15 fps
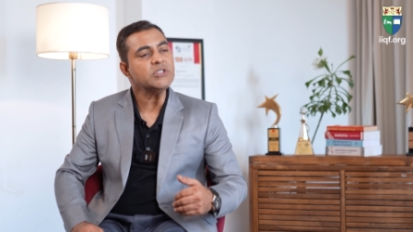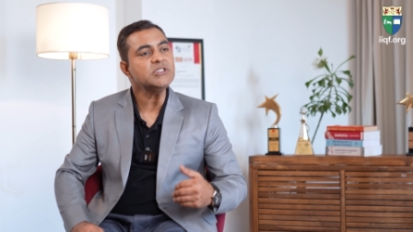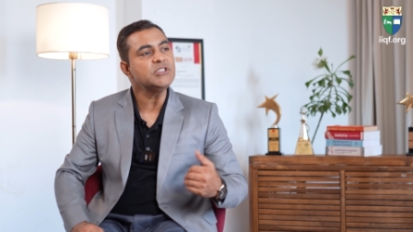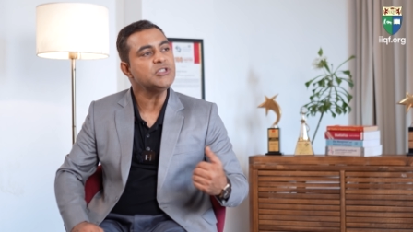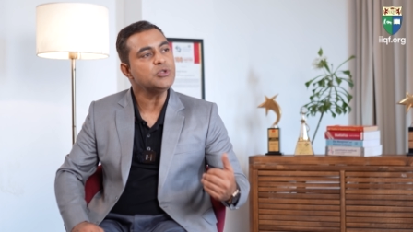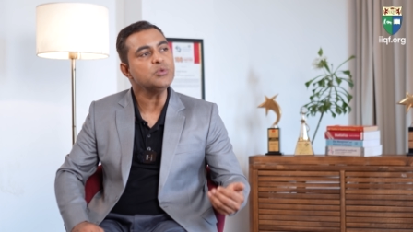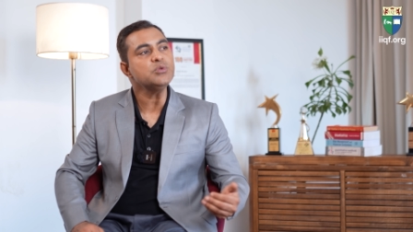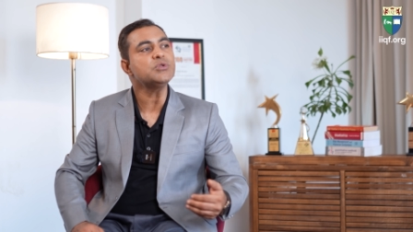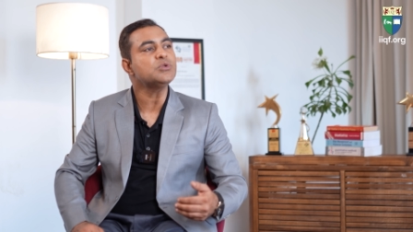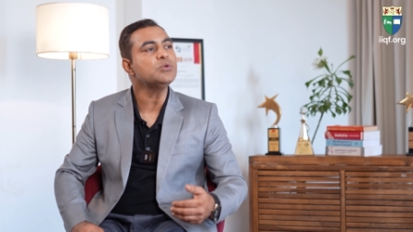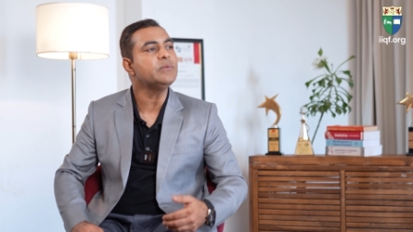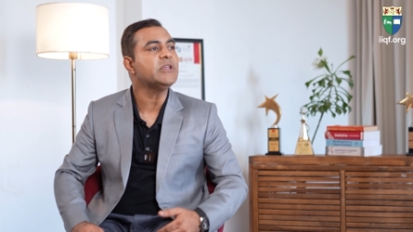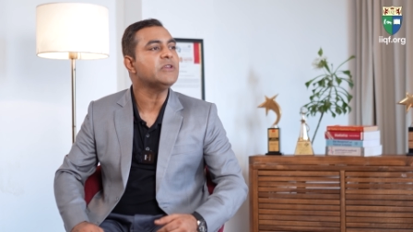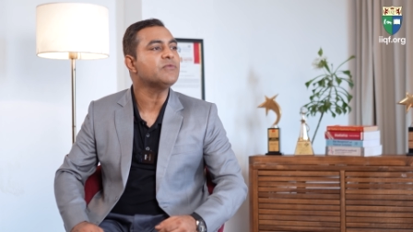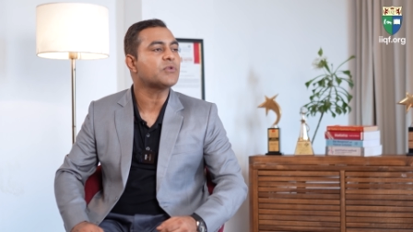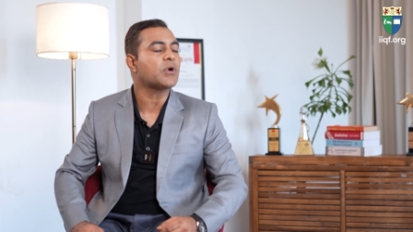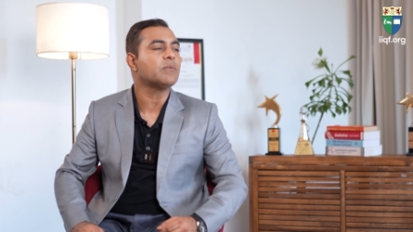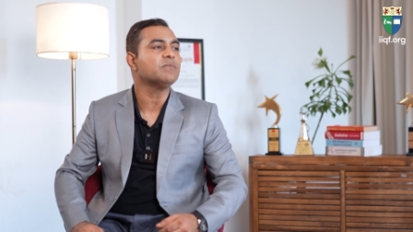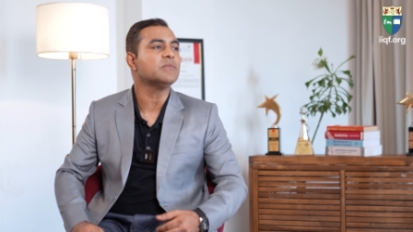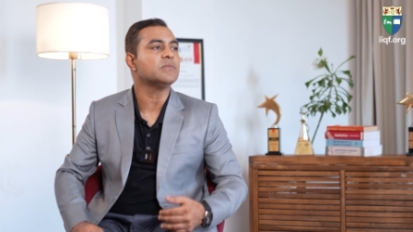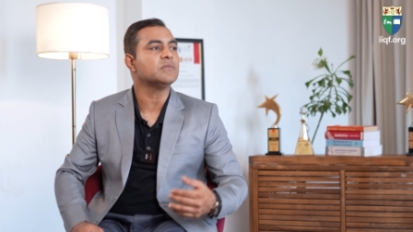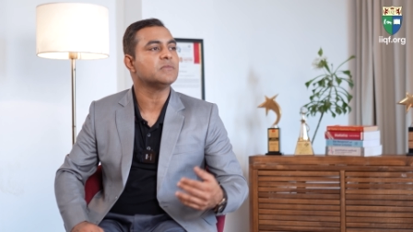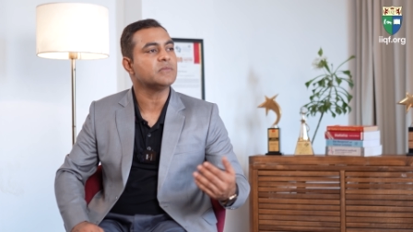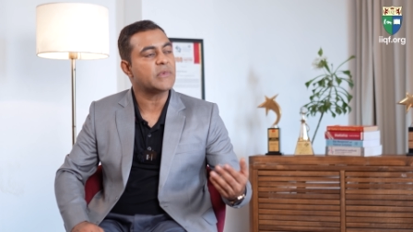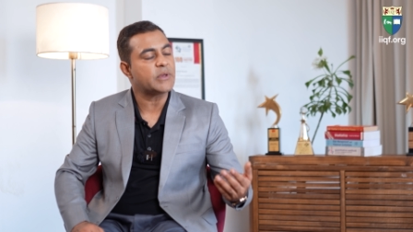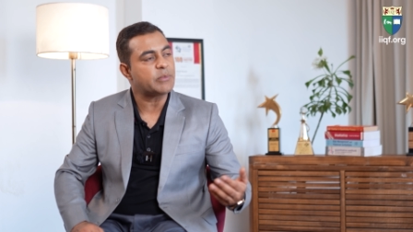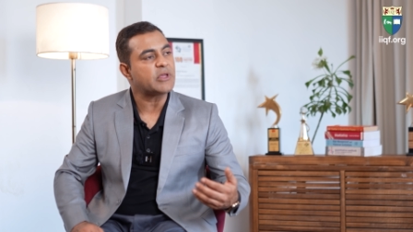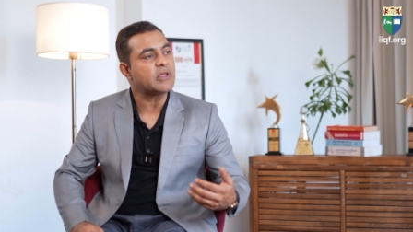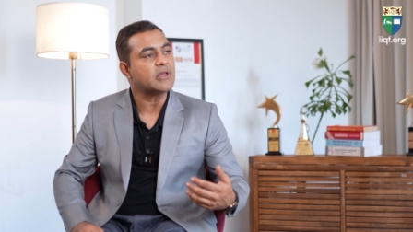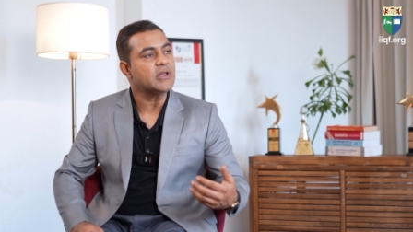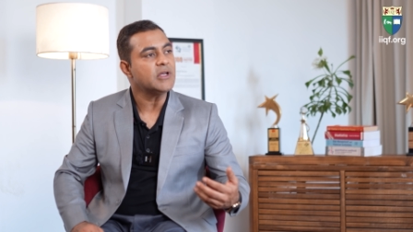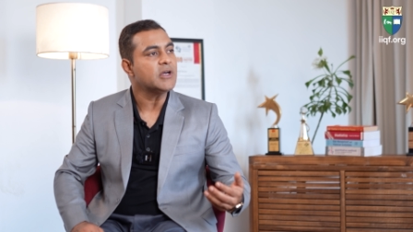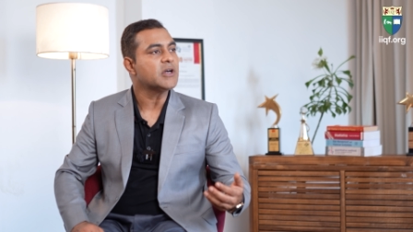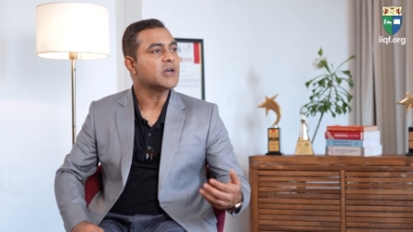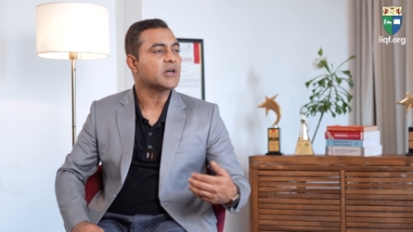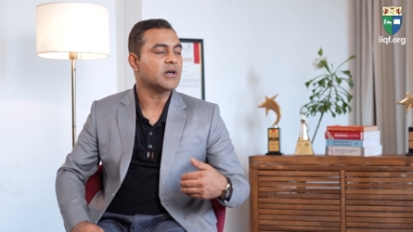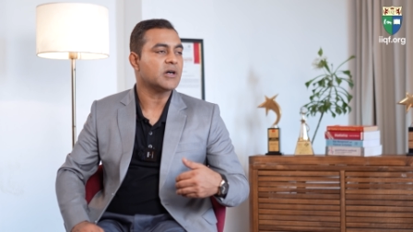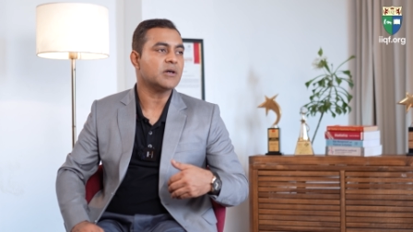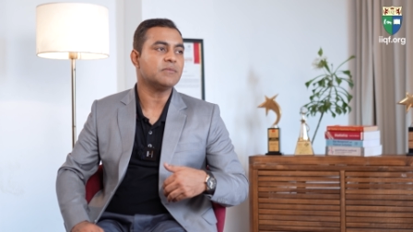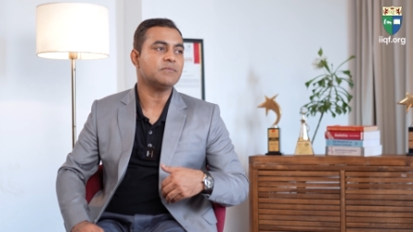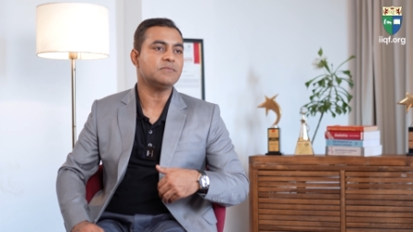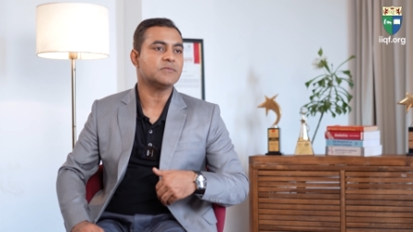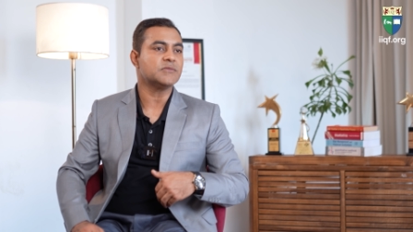which used to be from maybe uh,